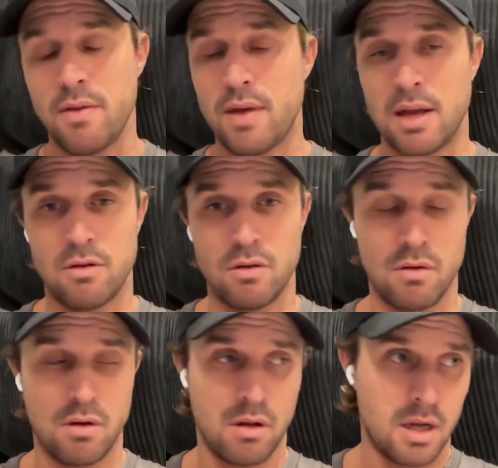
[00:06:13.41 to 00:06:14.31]
They
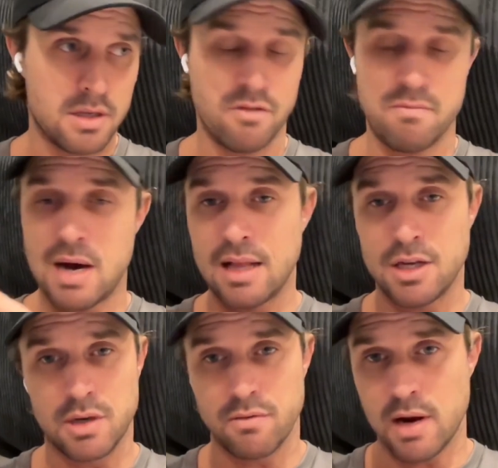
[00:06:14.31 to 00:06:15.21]
do lots of
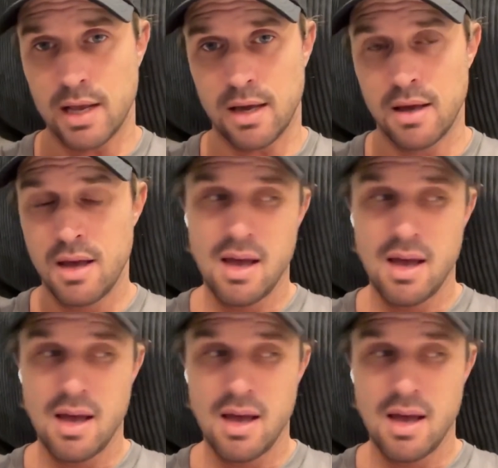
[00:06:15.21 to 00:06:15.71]
mileage and running,